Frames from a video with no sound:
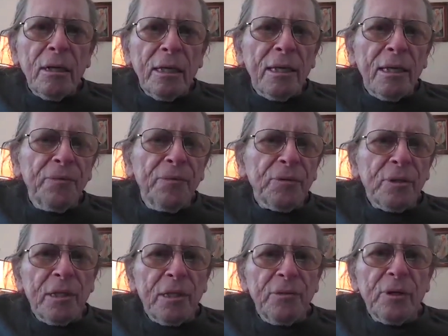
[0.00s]
if
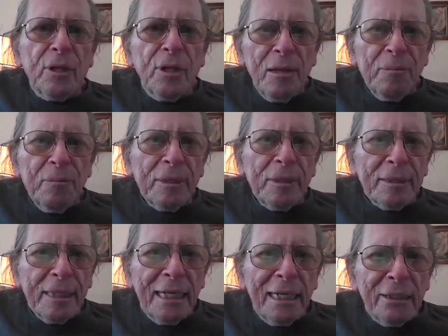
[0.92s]
a clamping
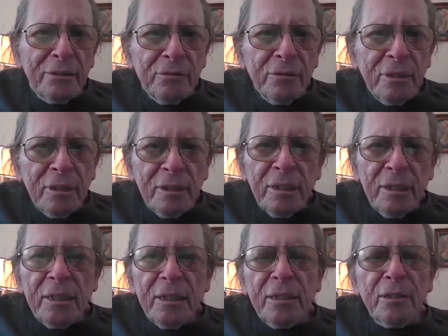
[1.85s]
down
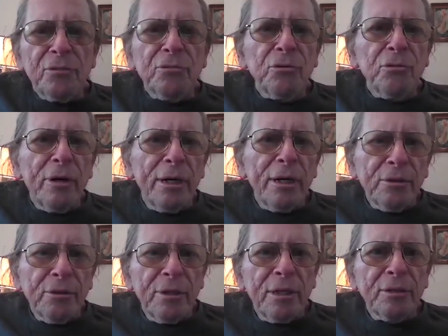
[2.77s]
is the right
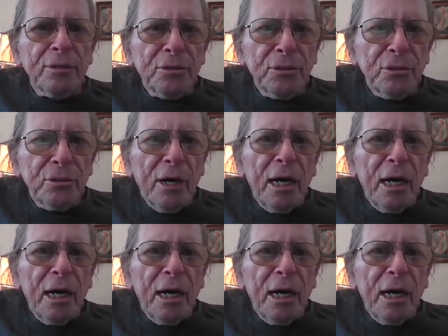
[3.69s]
thing to do.